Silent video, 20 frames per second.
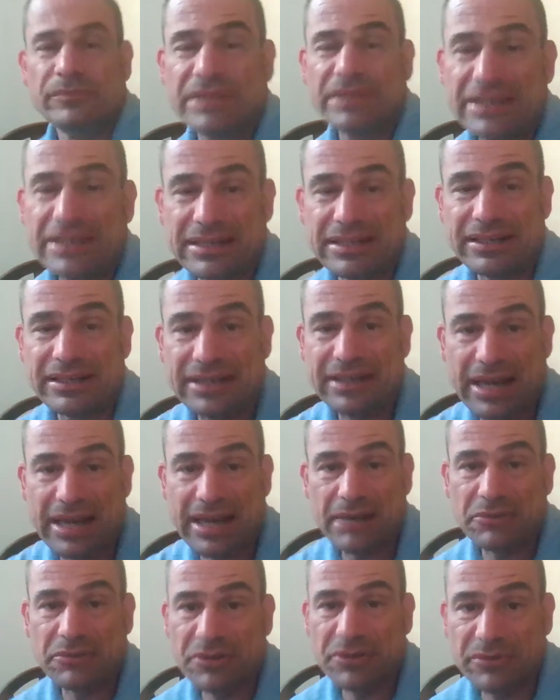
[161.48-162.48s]
hidden
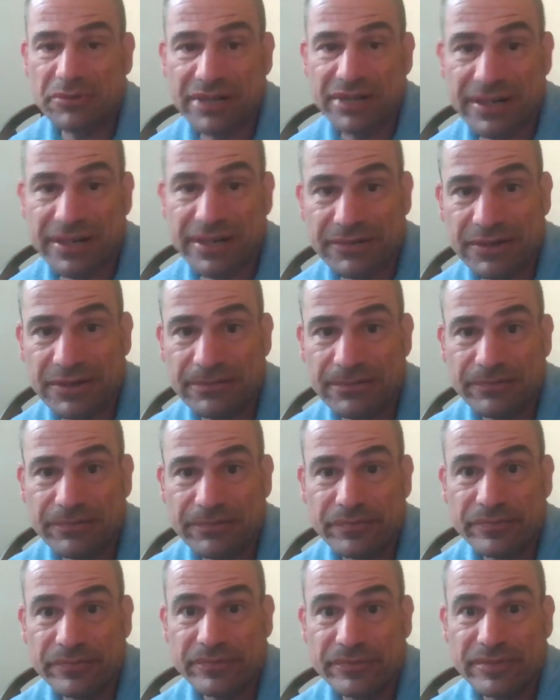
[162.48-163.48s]
camera, whatever,
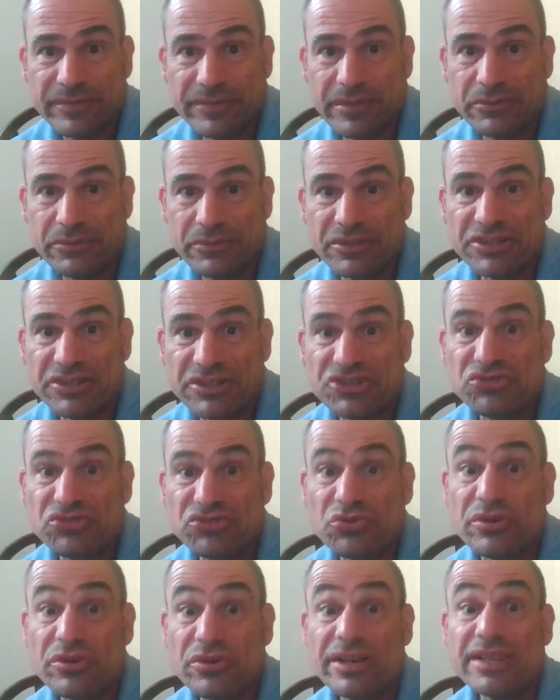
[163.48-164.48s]
that will
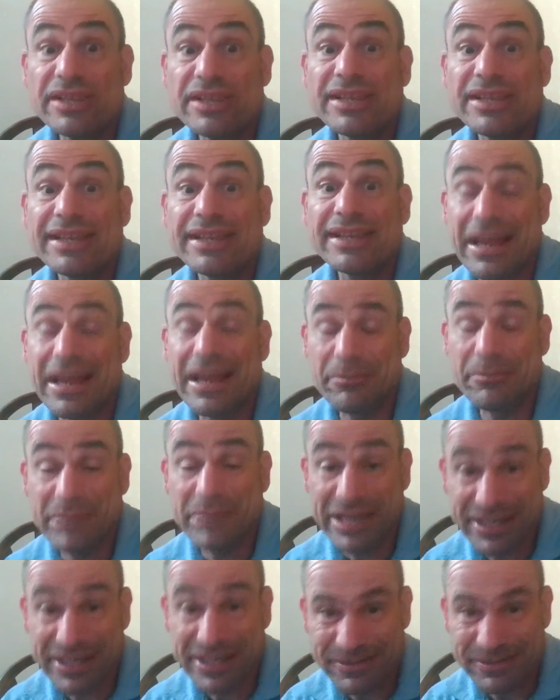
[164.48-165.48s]
destroy the
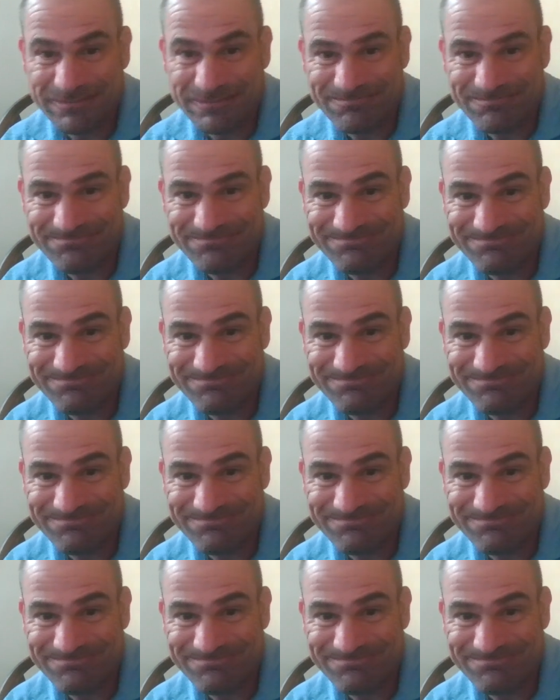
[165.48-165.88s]
campaign.